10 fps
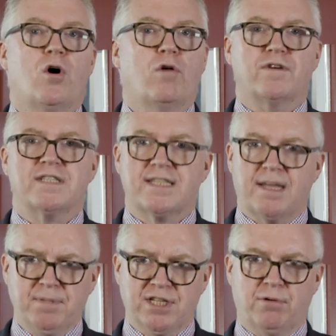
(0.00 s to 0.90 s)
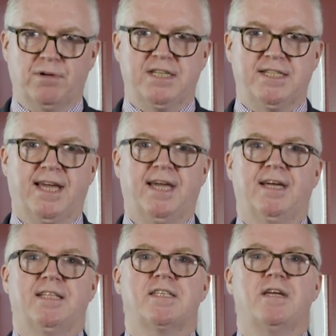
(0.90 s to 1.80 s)
Over subsequent
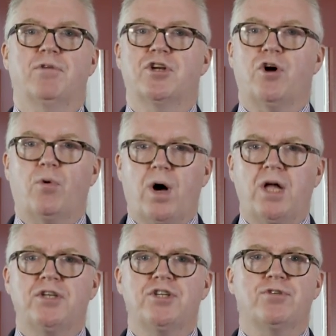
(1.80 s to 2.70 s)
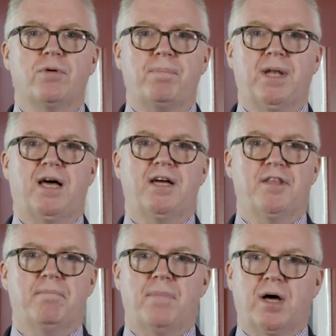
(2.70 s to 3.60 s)
decades, he would go on to apply
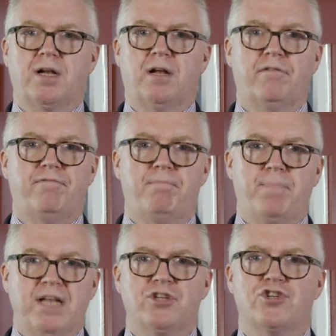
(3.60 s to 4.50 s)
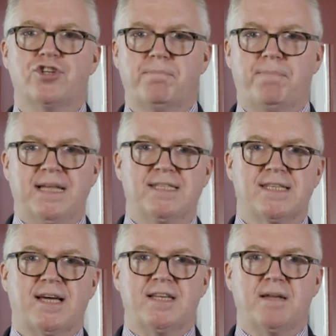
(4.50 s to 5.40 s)
the model of bench to
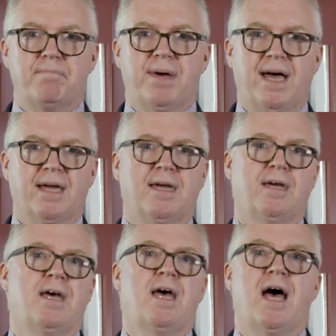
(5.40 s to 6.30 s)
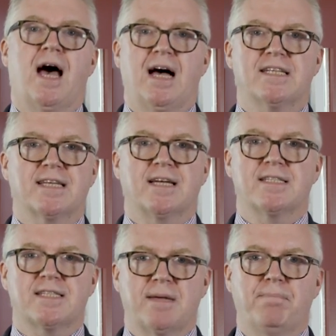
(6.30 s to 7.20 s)
bedside and back, asking
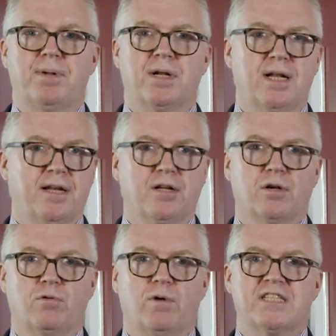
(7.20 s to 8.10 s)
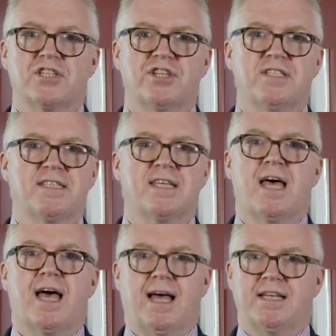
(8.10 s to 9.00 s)
simple clinical questions
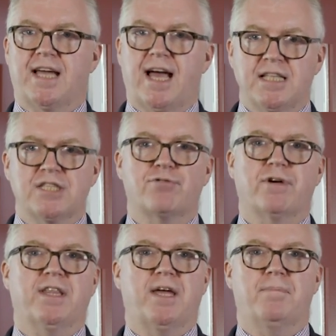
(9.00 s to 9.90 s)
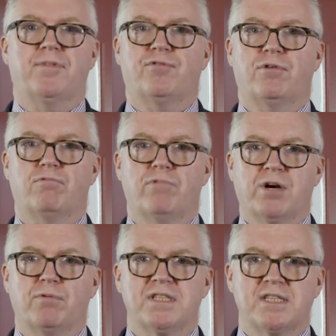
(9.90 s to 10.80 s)
and answering them through
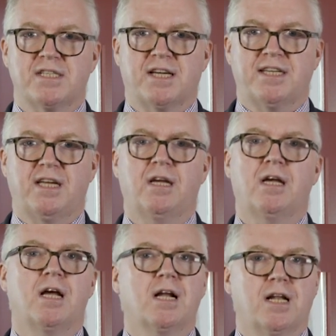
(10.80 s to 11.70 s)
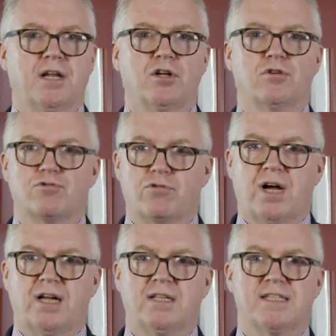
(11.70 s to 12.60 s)
rigorous study, clinical
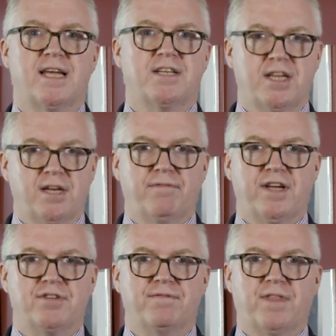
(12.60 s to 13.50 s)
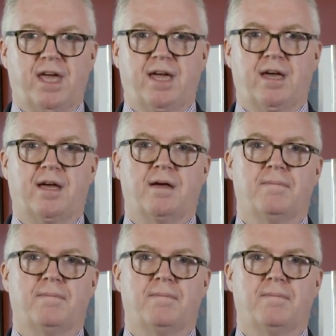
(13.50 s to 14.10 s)
trials, and innovative thinking.